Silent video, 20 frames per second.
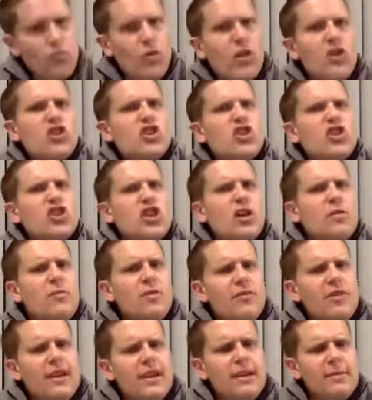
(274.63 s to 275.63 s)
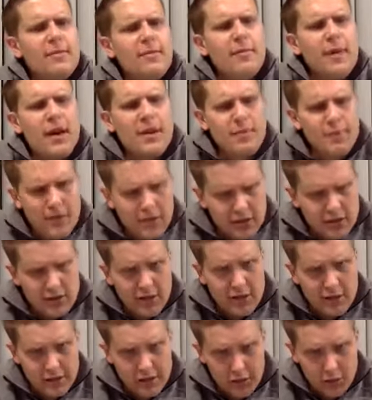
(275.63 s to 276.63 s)
Some of it might be
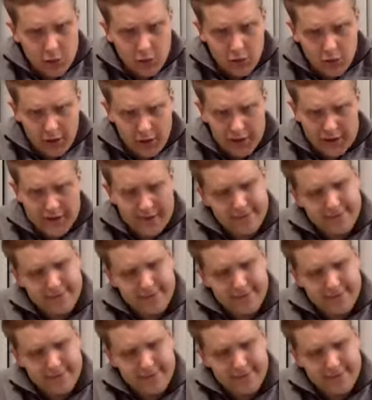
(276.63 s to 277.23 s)
slightly corked.